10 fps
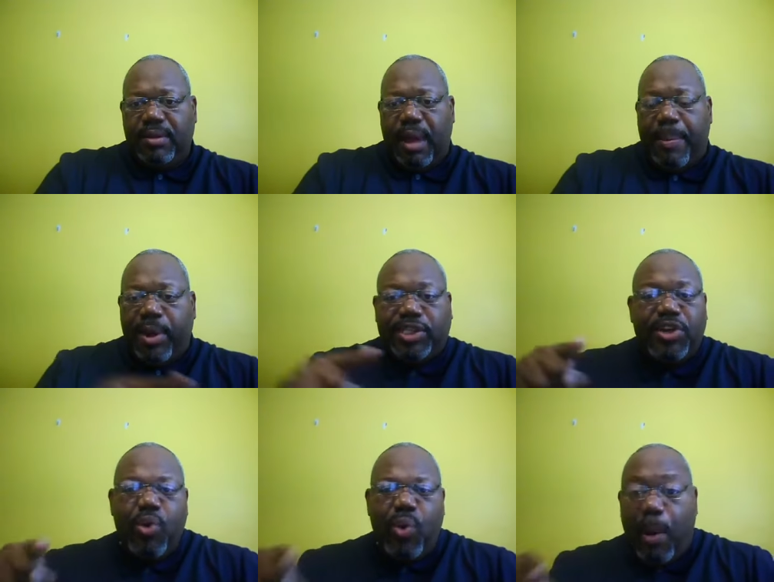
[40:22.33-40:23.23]
A person
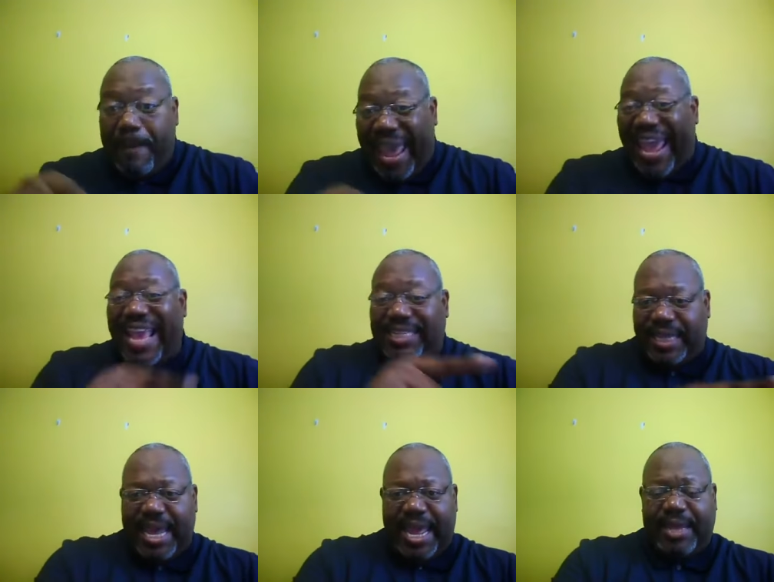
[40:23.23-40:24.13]
who
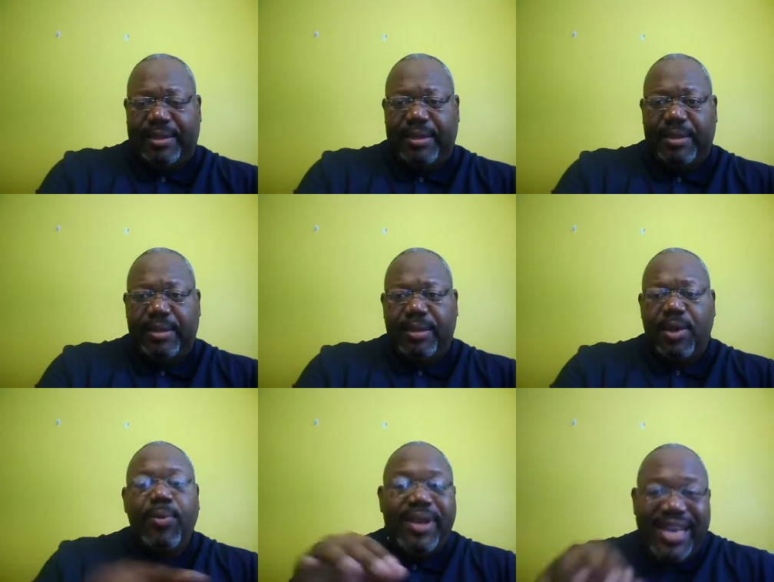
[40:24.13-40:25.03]
obeys it,
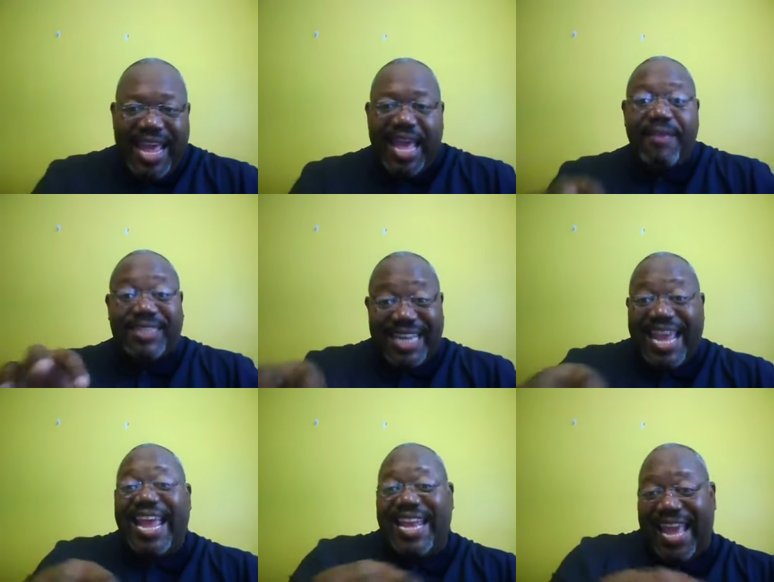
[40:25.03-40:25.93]
who lives
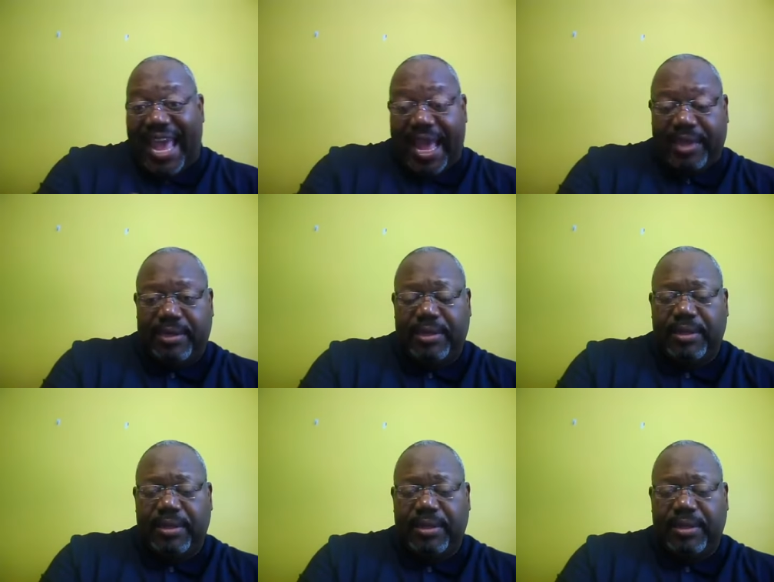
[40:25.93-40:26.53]
in it.